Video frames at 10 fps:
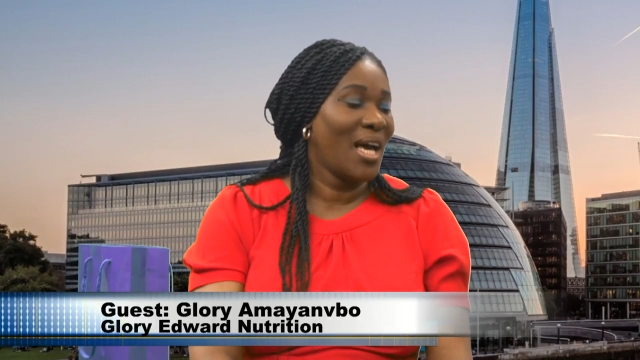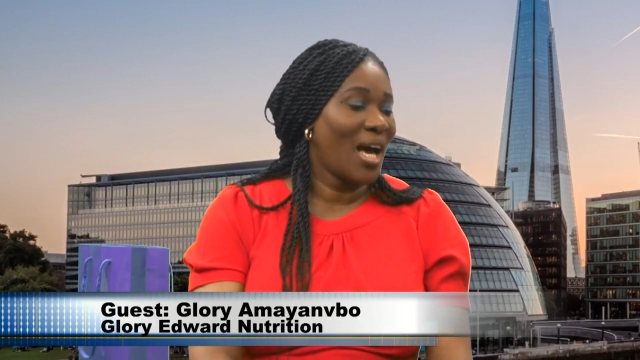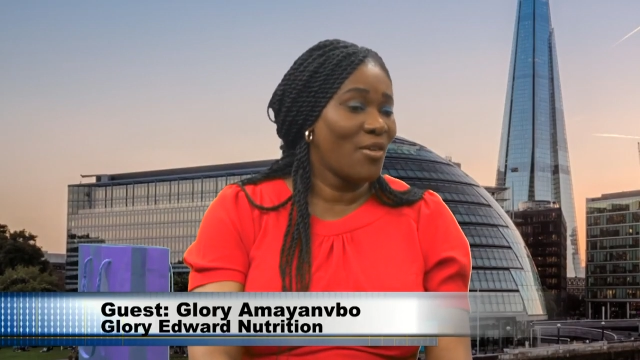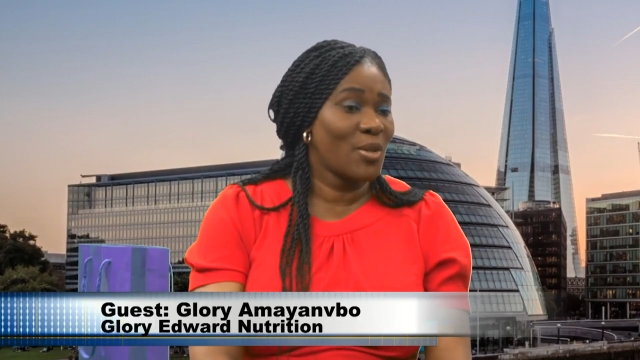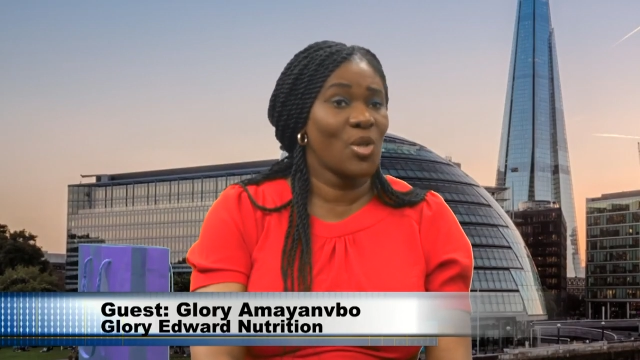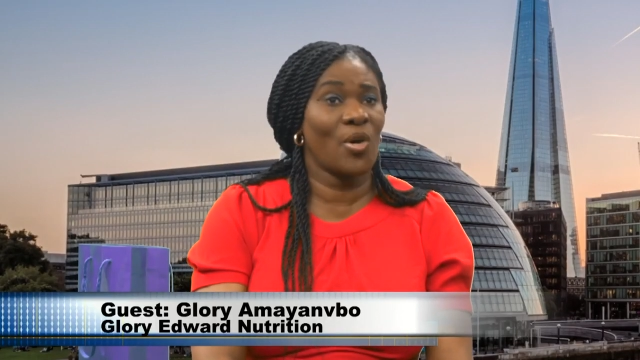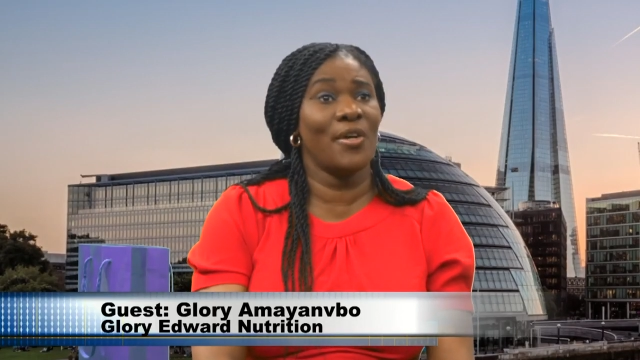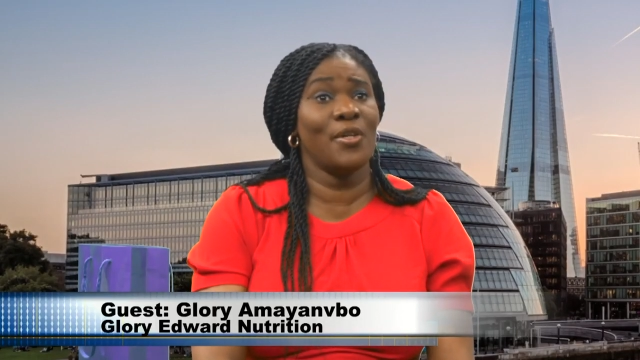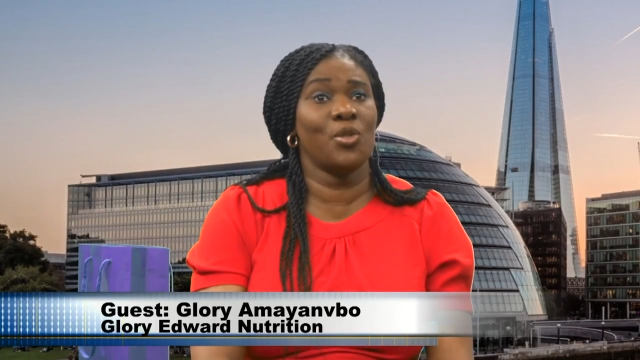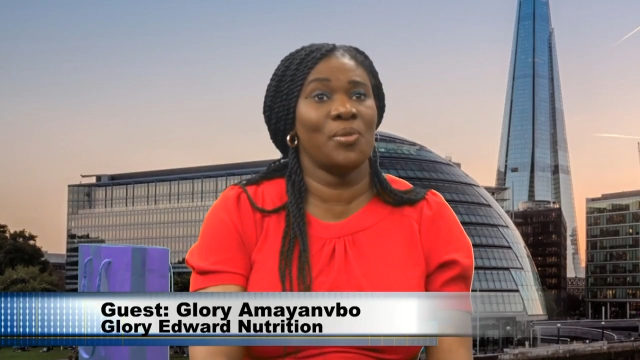I've also got a
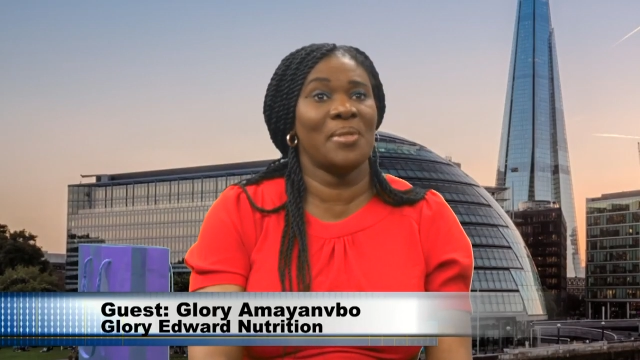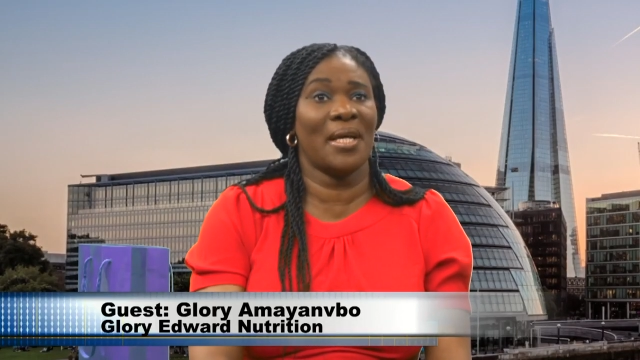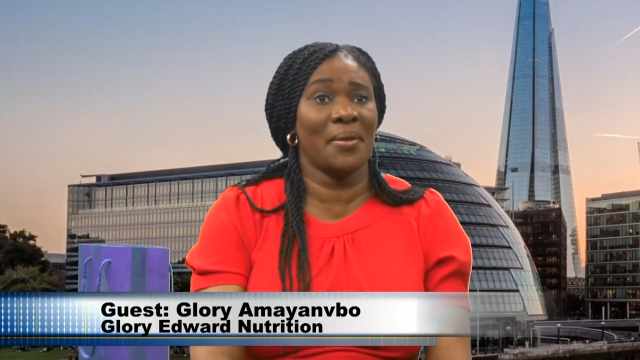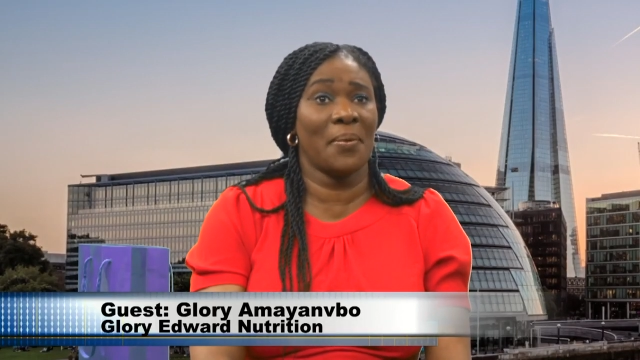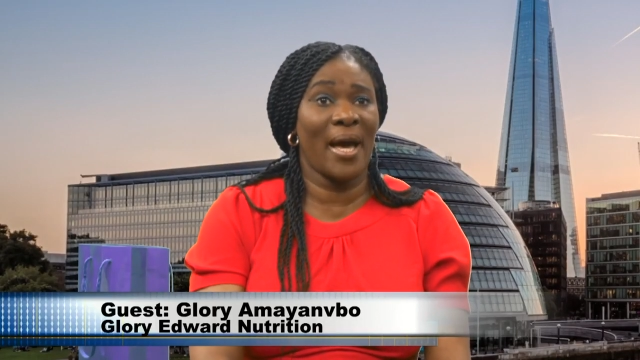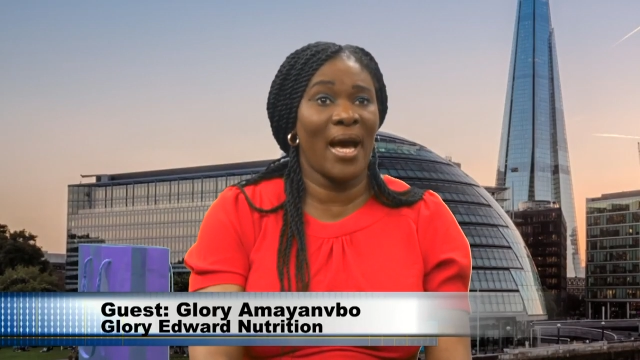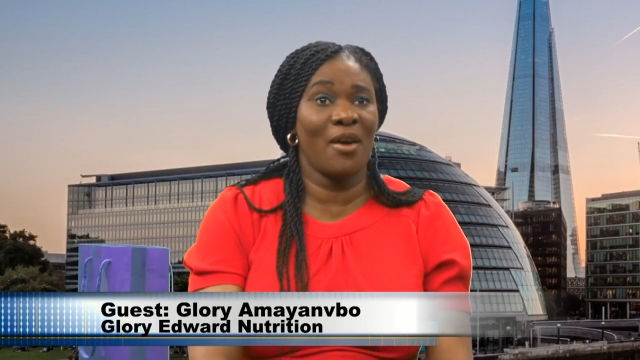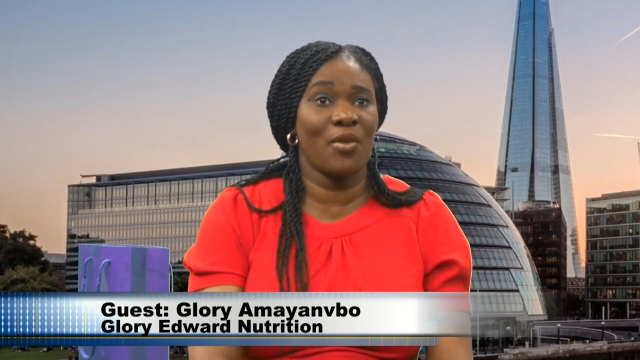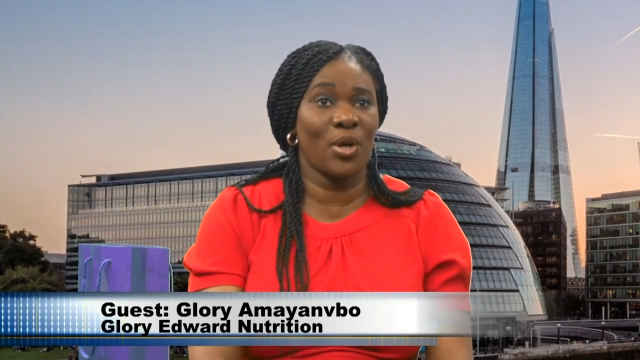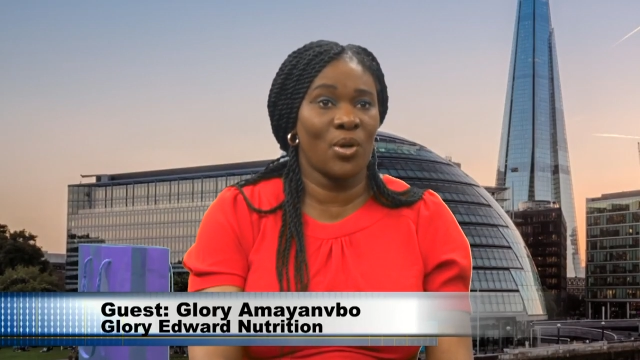YouTube channel where I
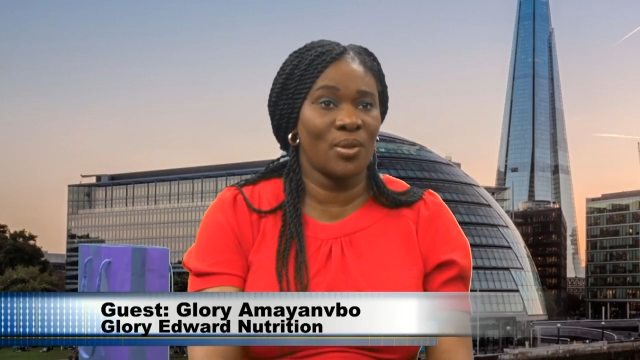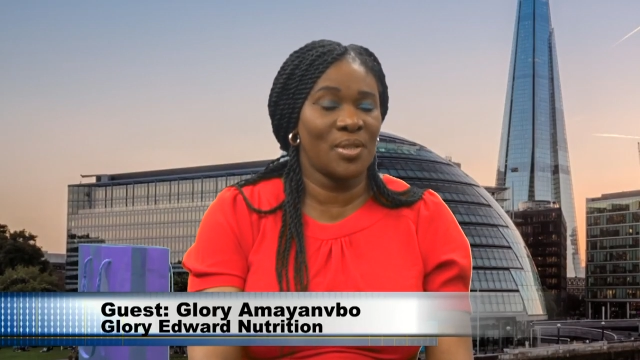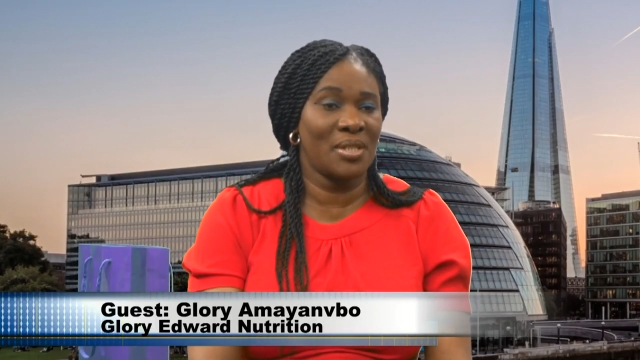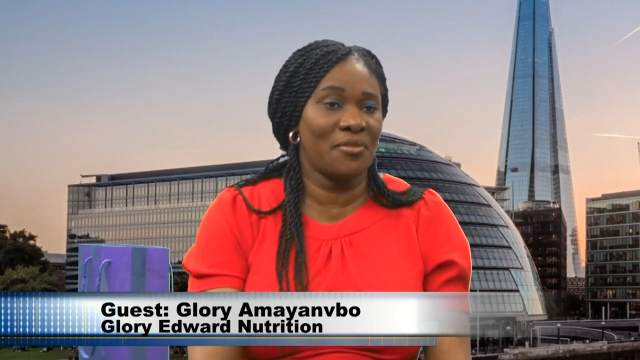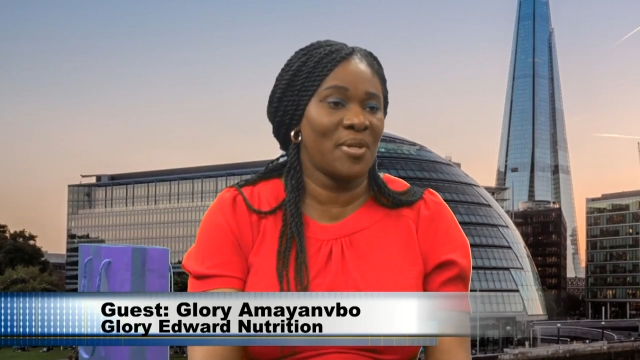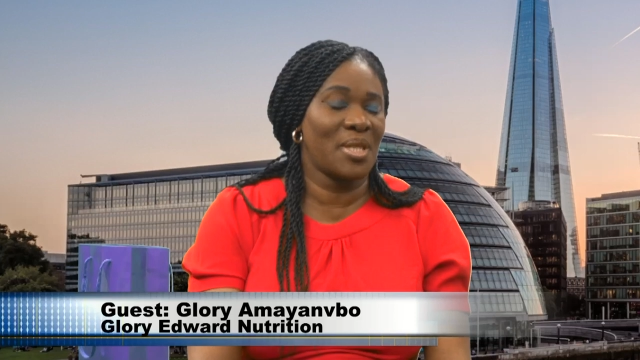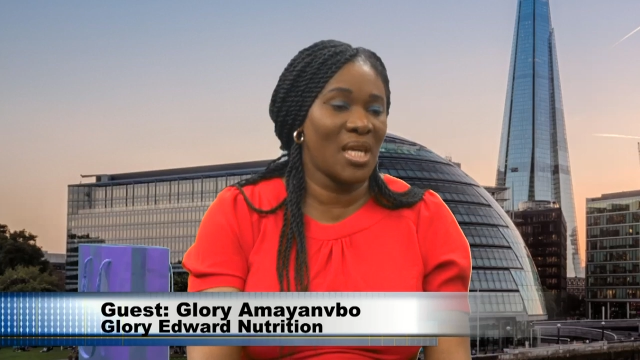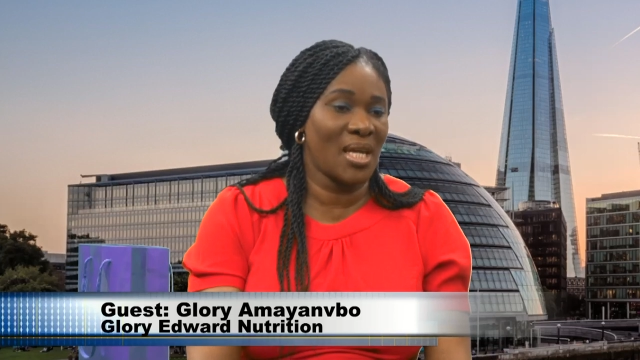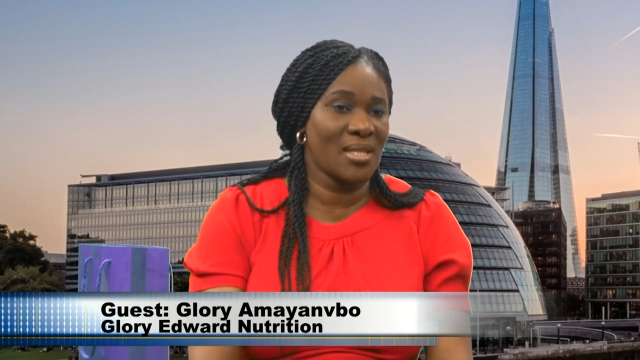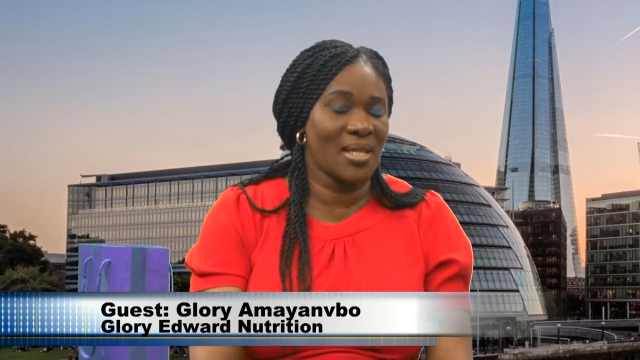record different
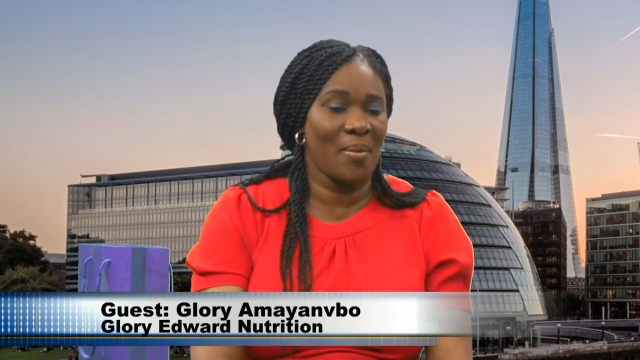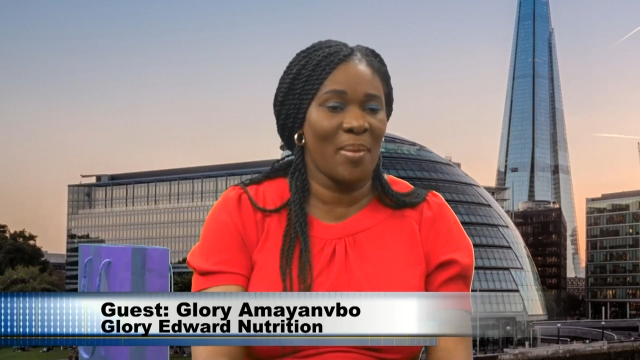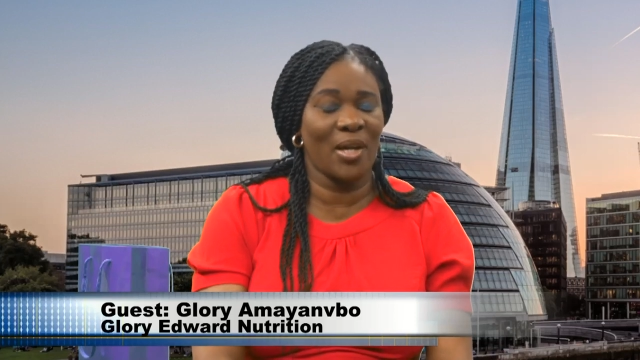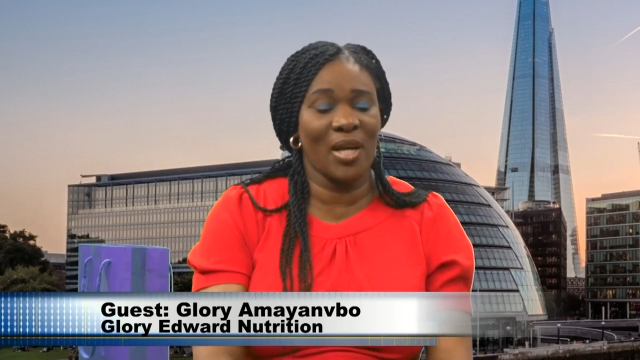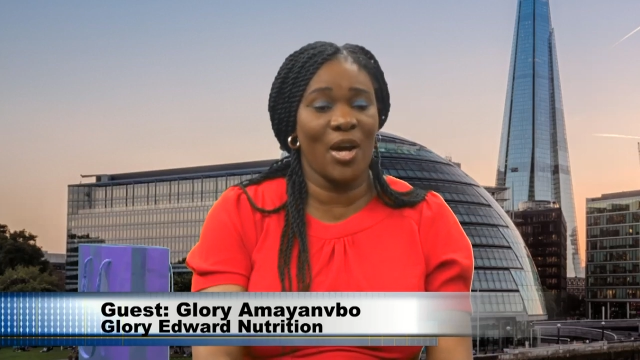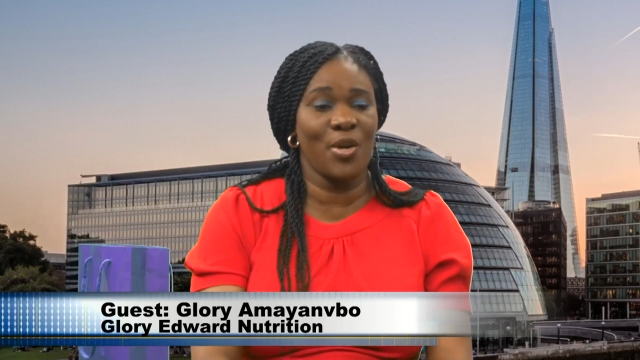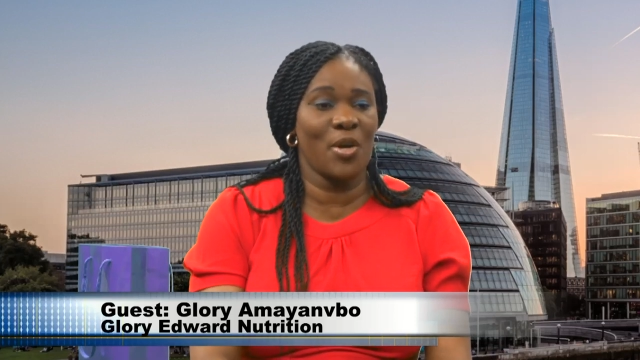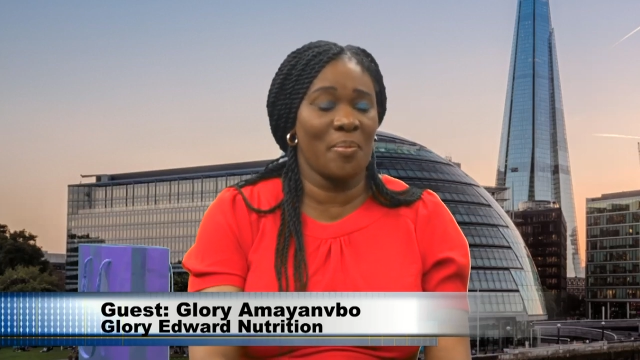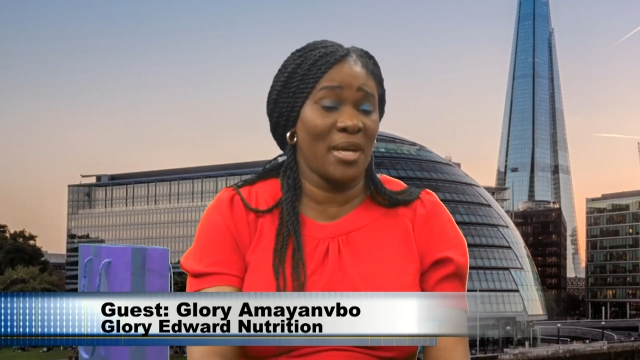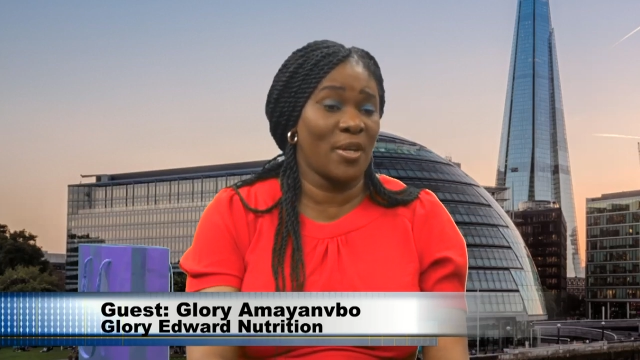things about how you
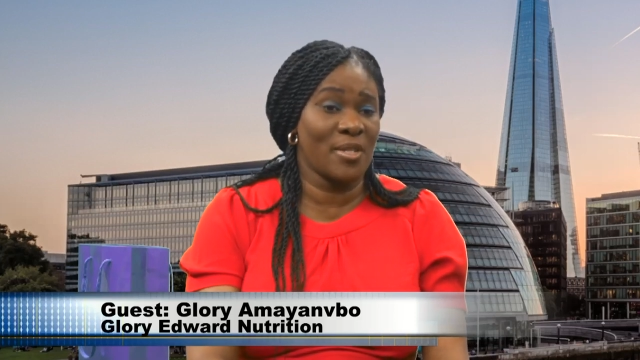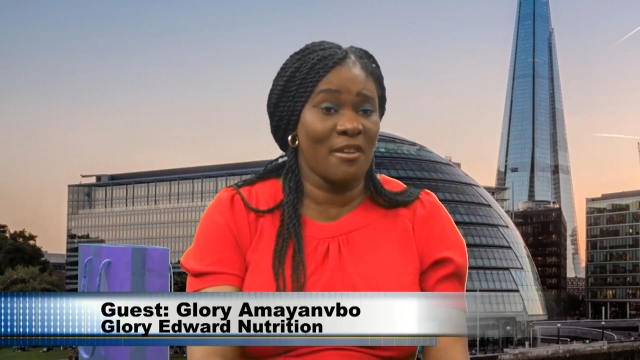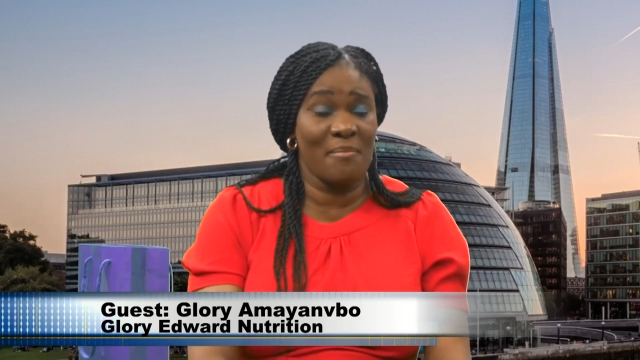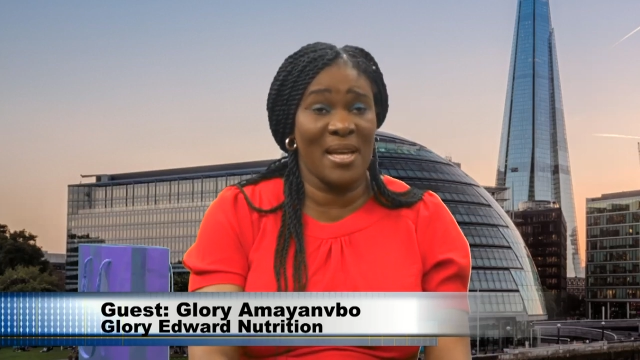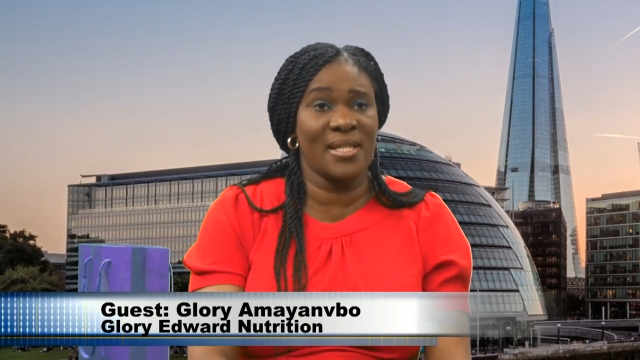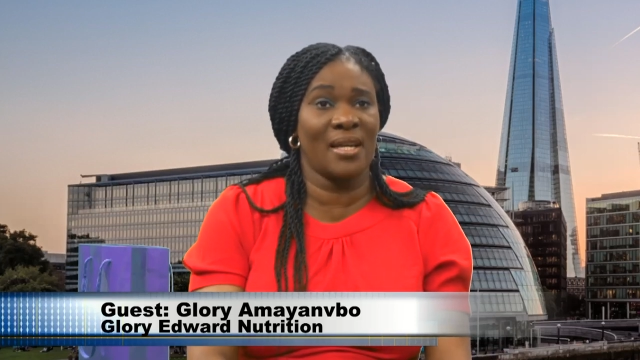can make yourself better.